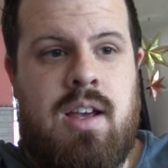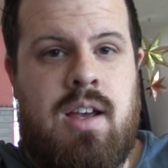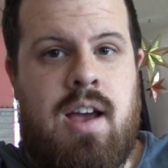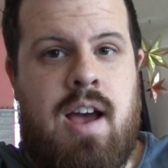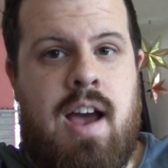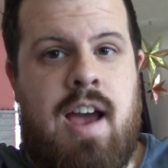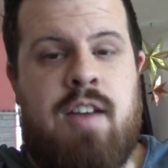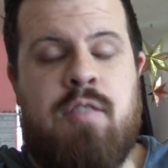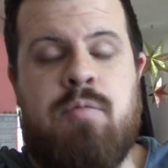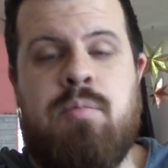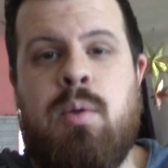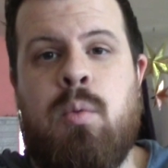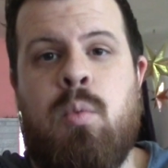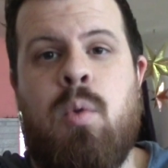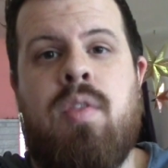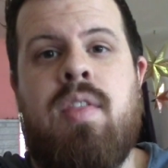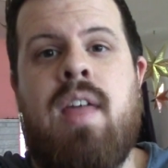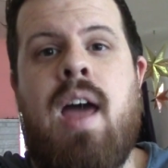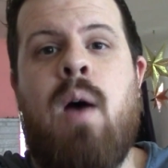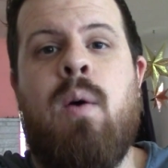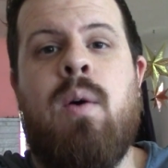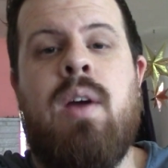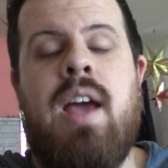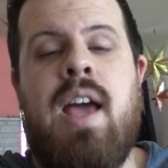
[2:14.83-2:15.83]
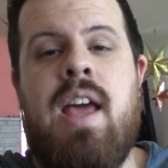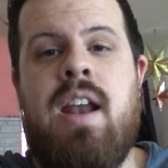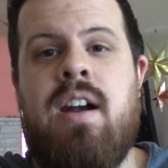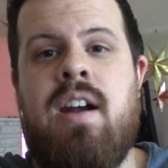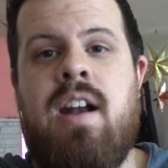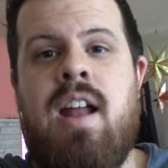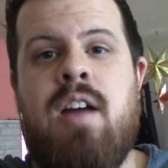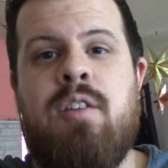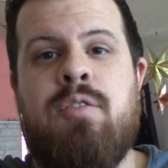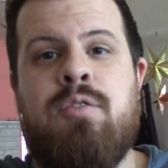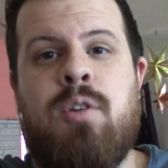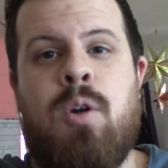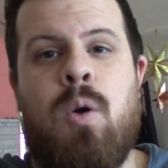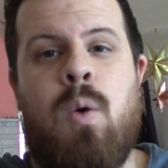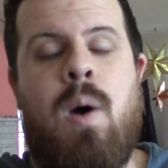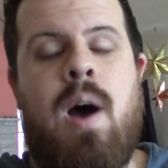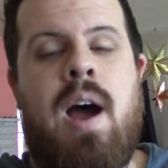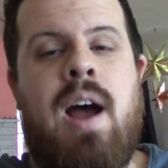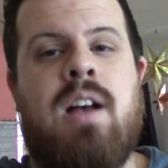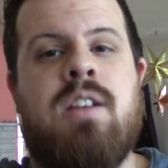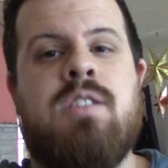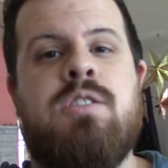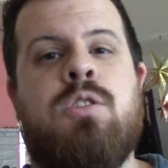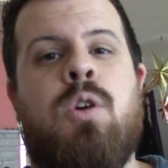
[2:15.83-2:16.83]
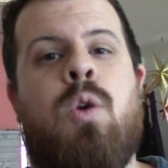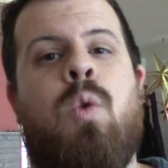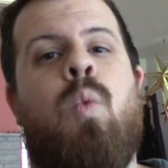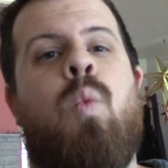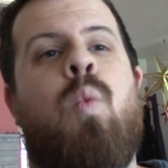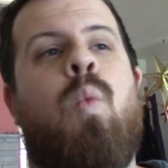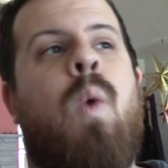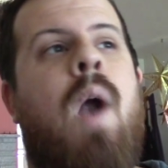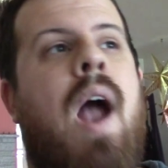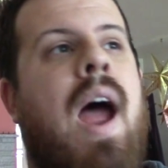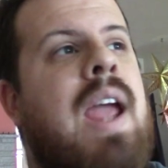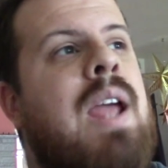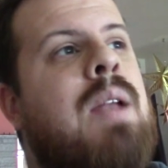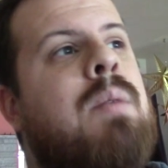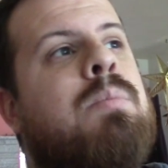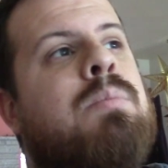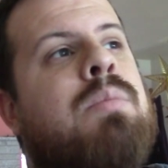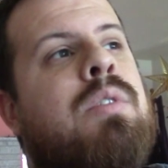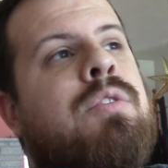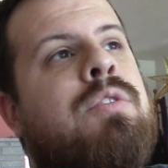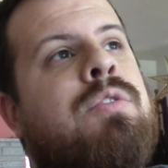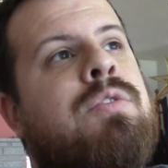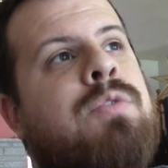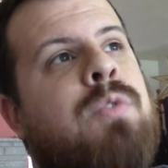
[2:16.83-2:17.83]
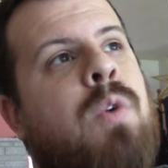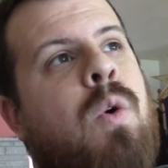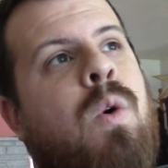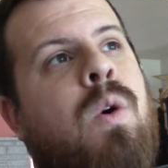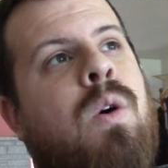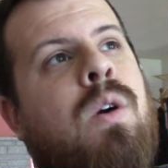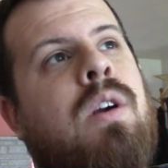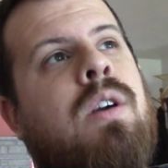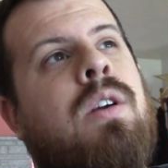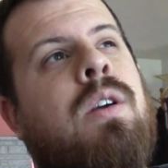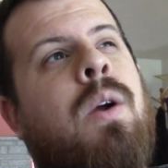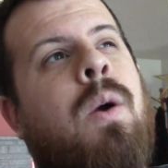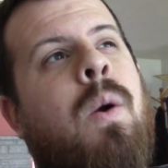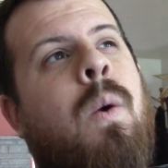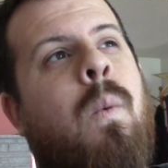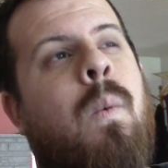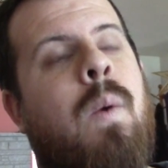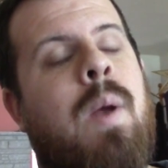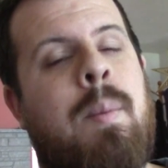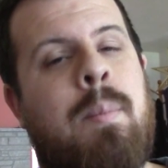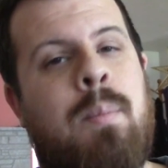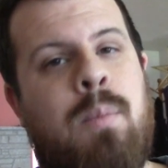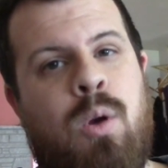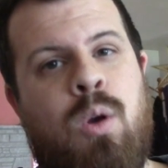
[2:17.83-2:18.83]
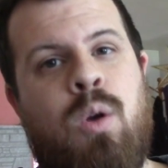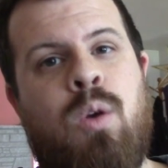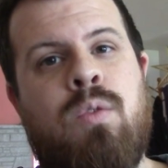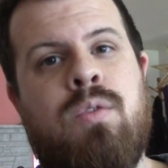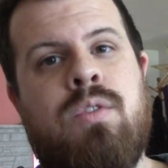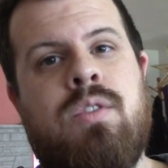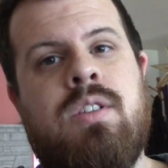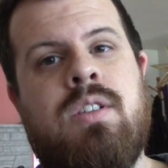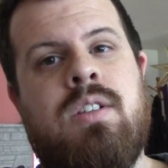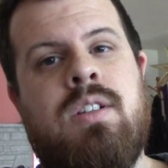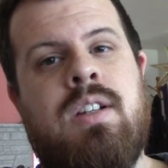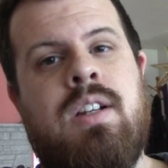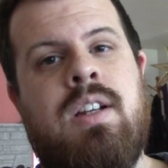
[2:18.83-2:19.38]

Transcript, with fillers: I've been without internet for a while, so right before we moved,